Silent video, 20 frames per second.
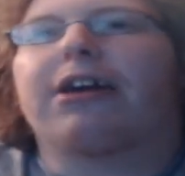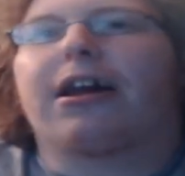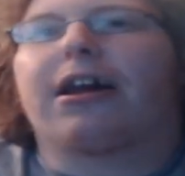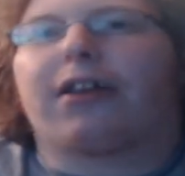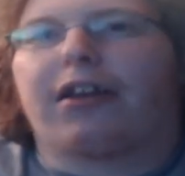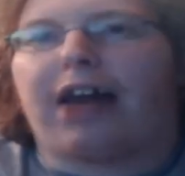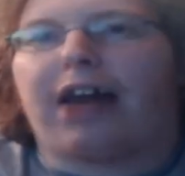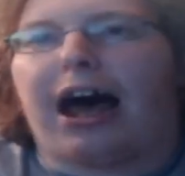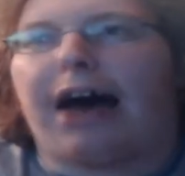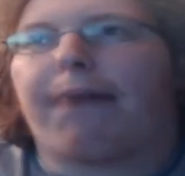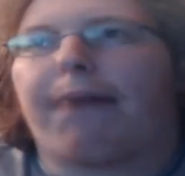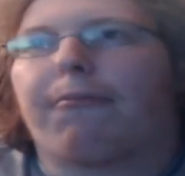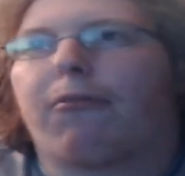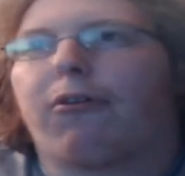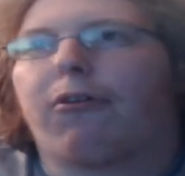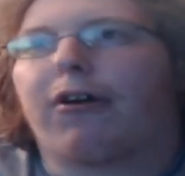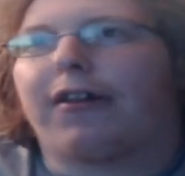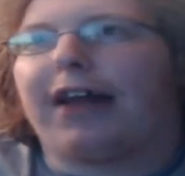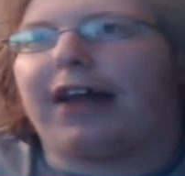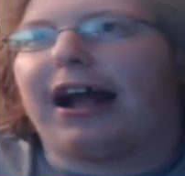a lot
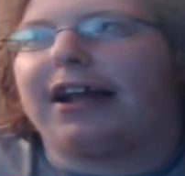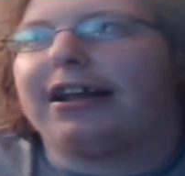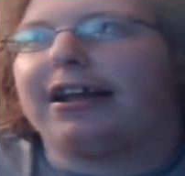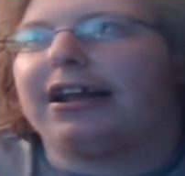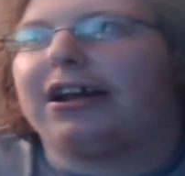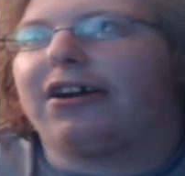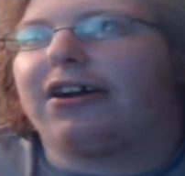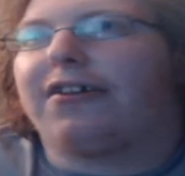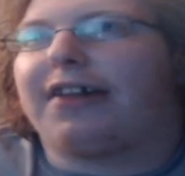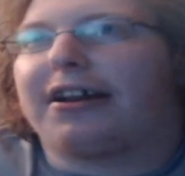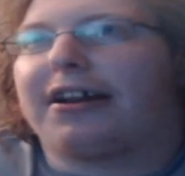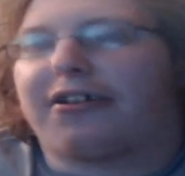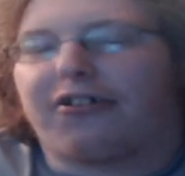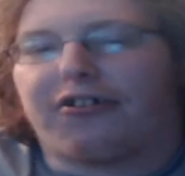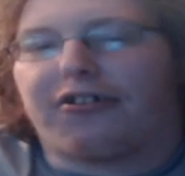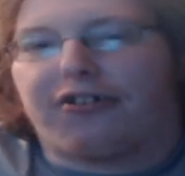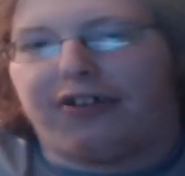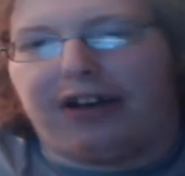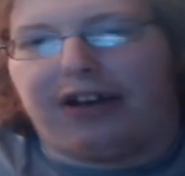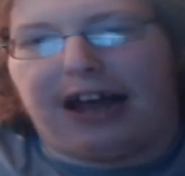more that year that
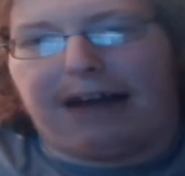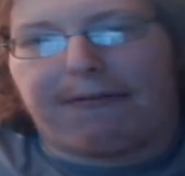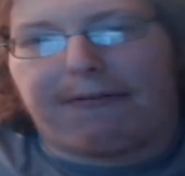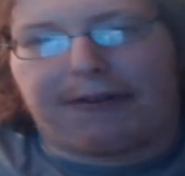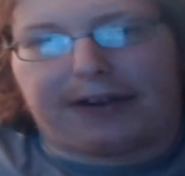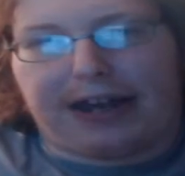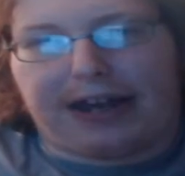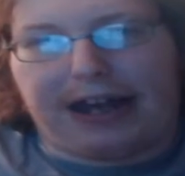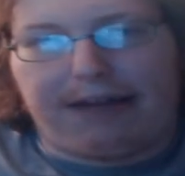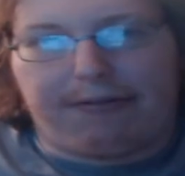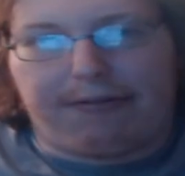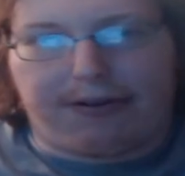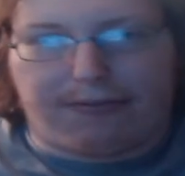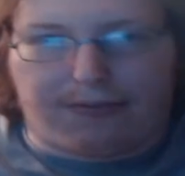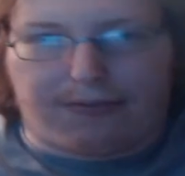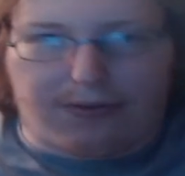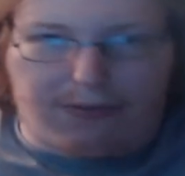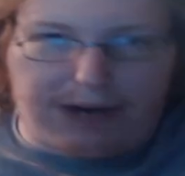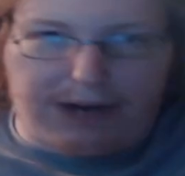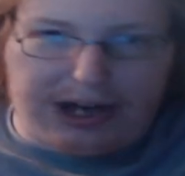just never came to
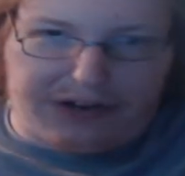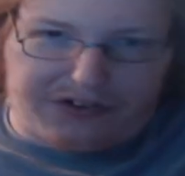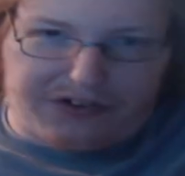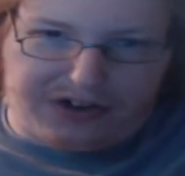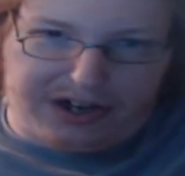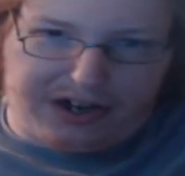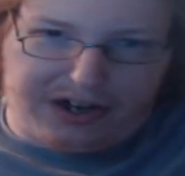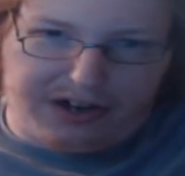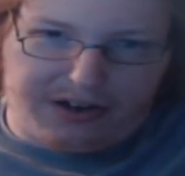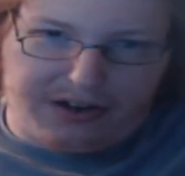fruition.